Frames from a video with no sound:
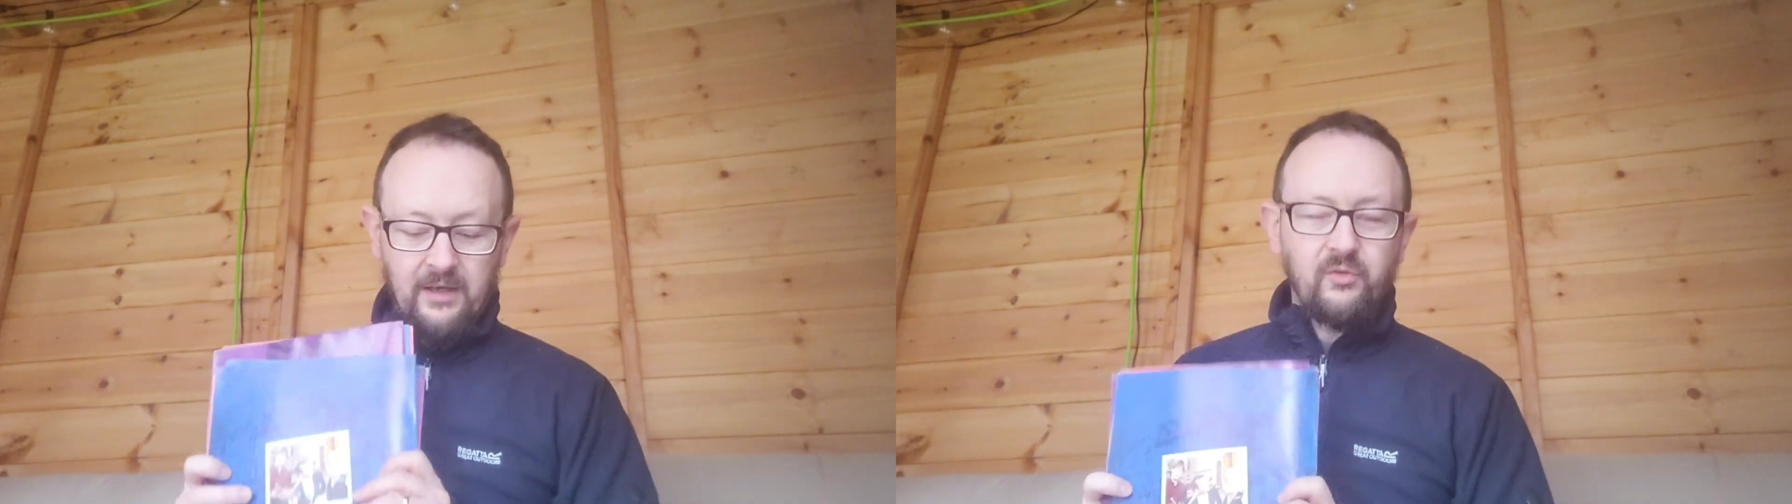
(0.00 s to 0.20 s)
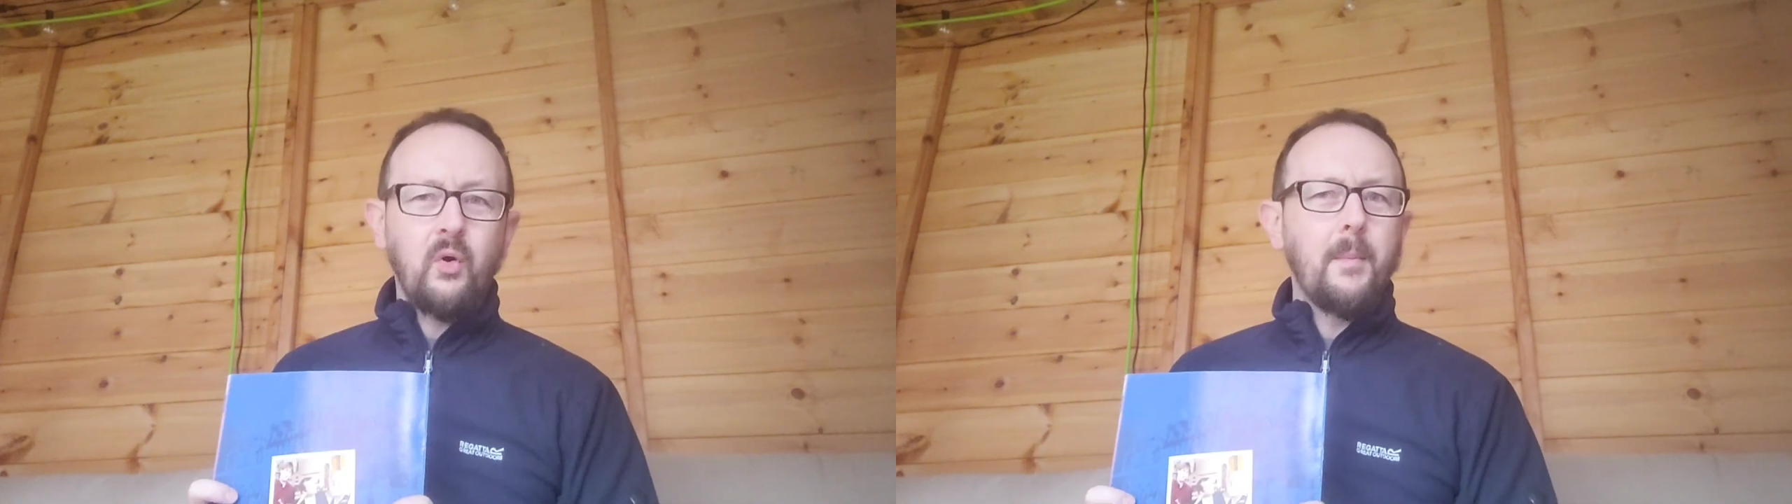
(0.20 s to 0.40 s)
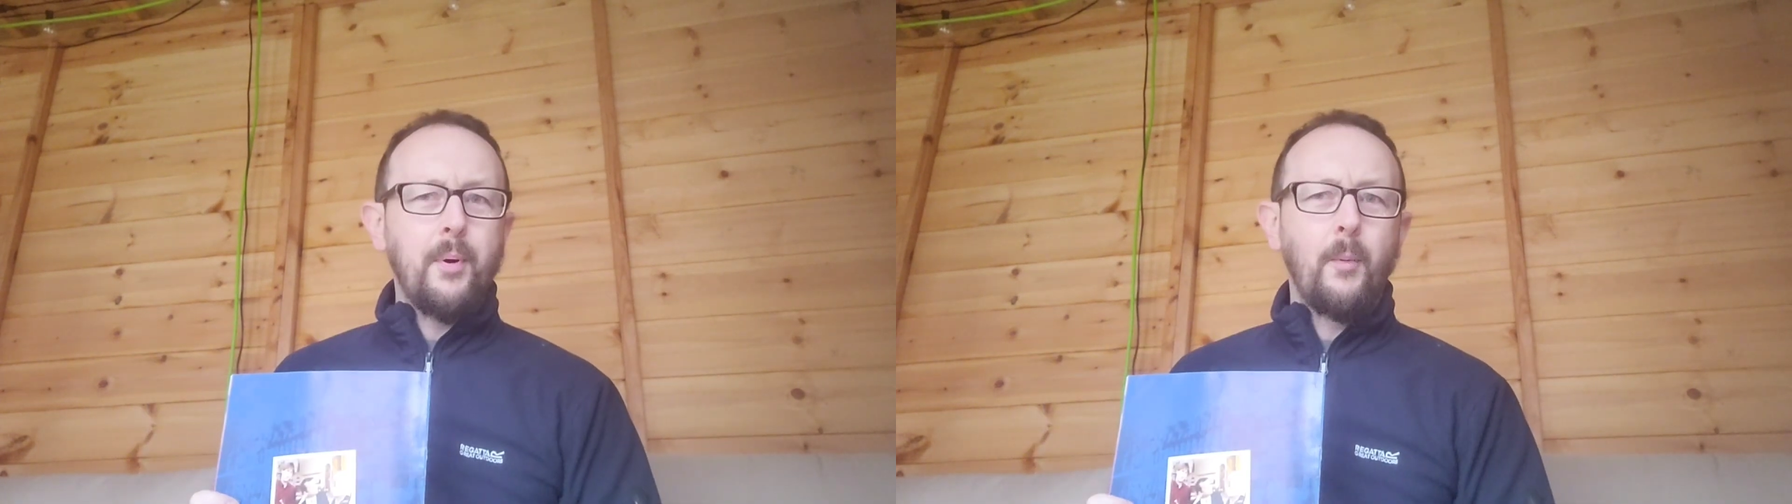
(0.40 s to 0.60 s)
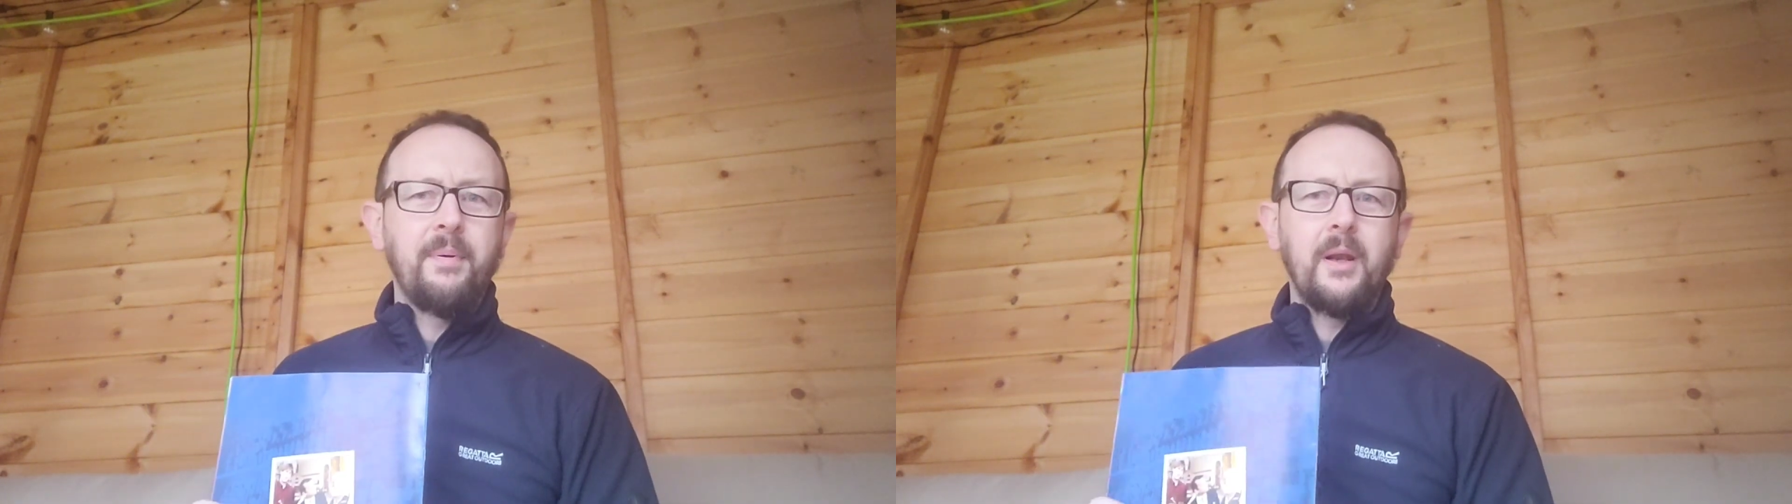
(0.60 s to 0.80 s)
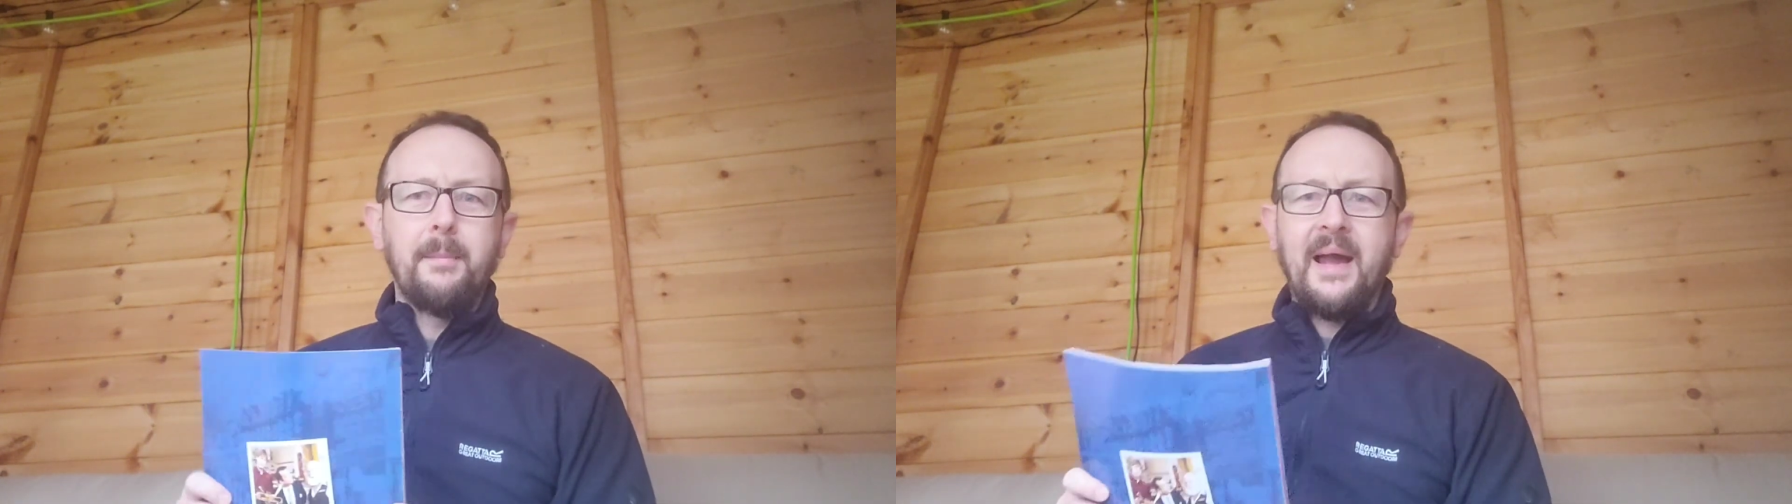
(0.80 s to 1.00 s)
It's quite
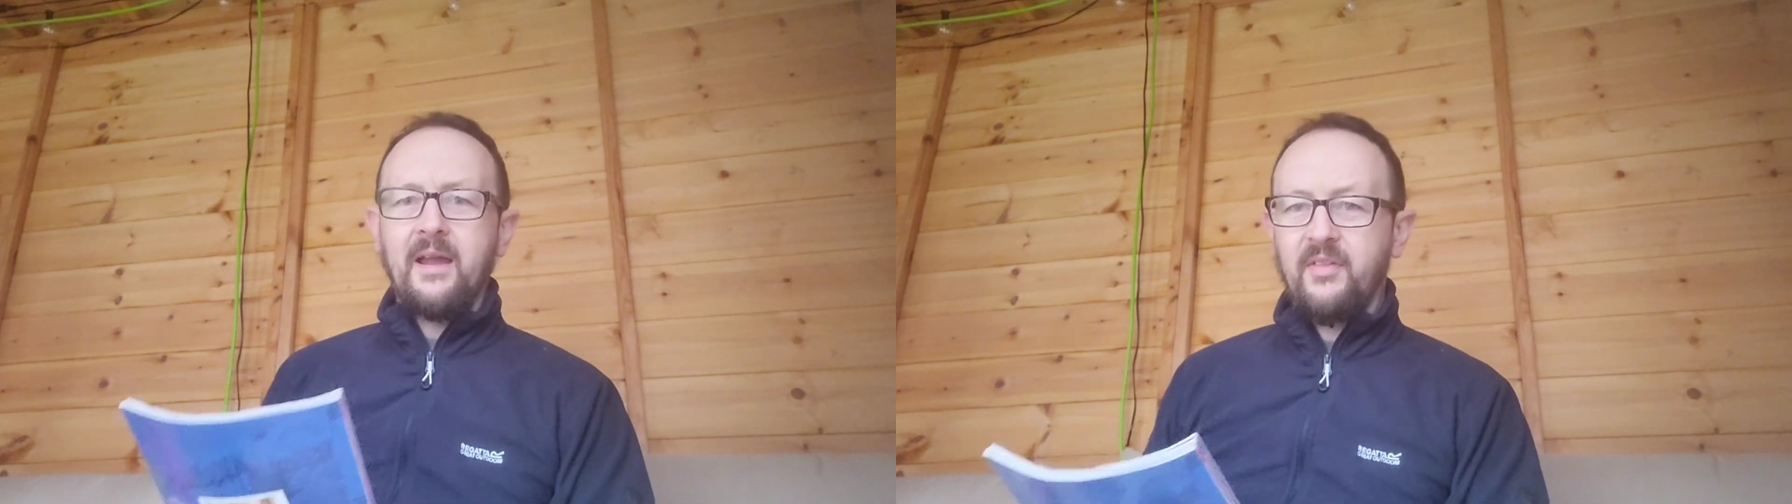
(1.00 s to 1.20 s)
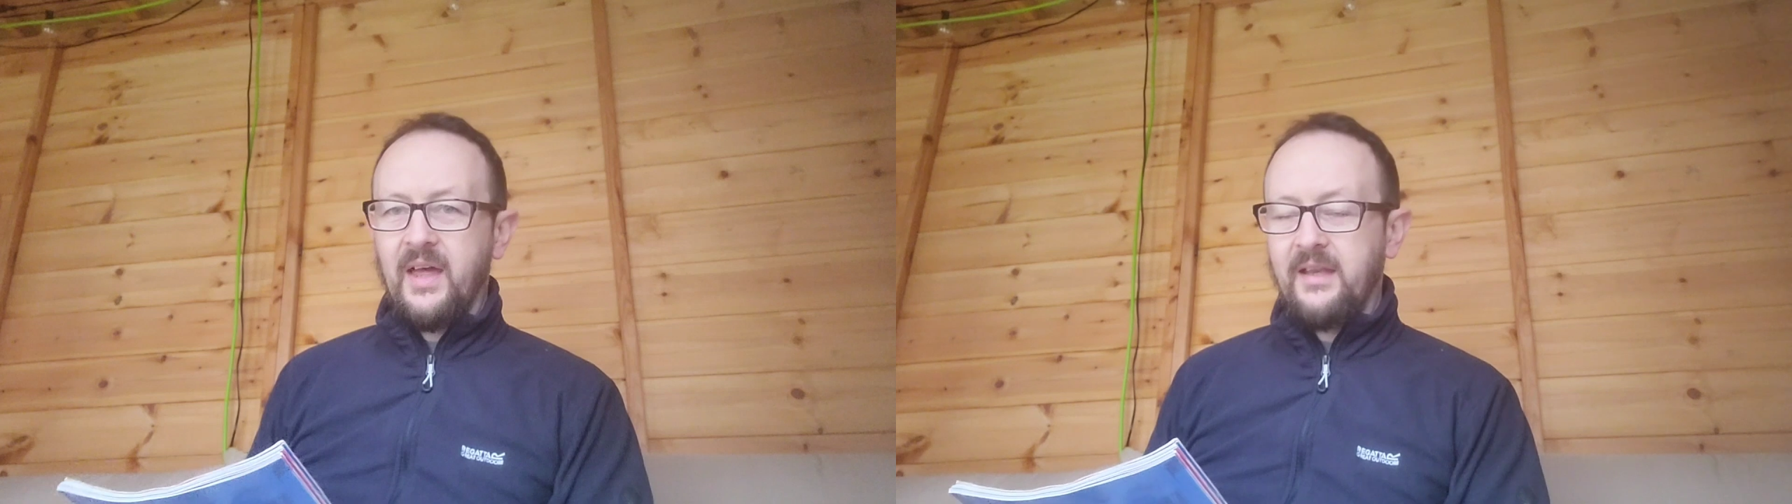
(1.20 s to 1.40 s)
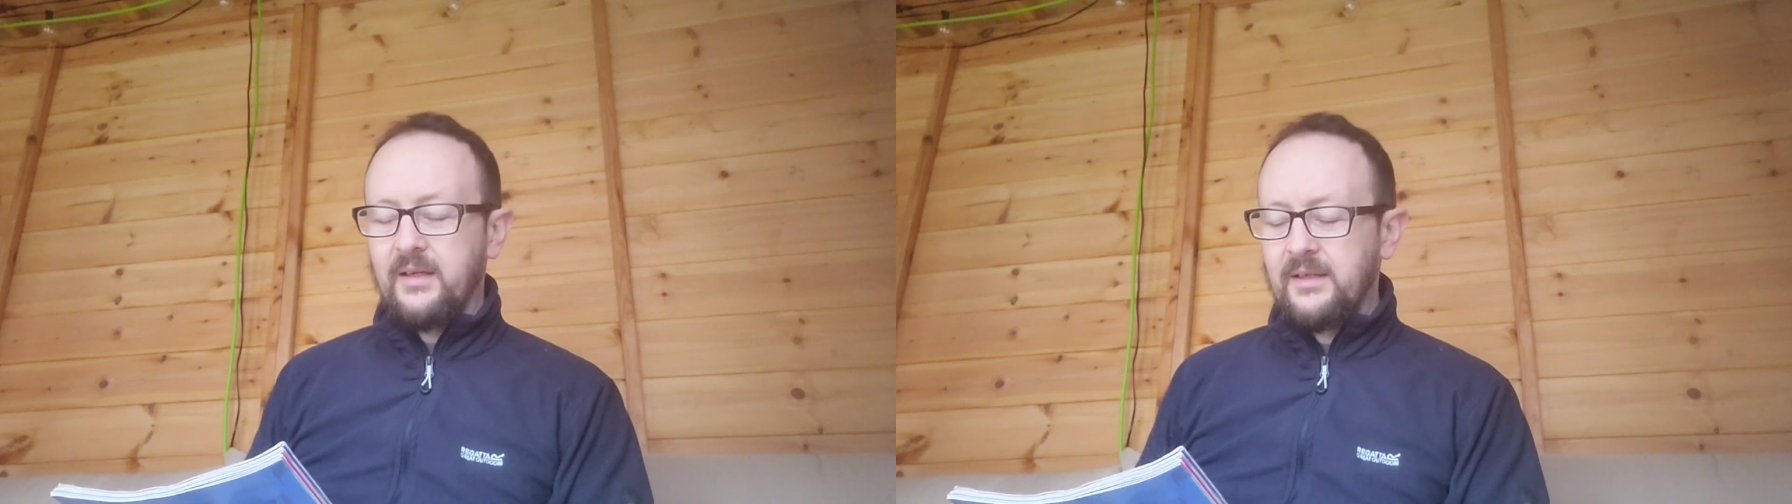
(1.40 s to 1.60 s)
popular back then.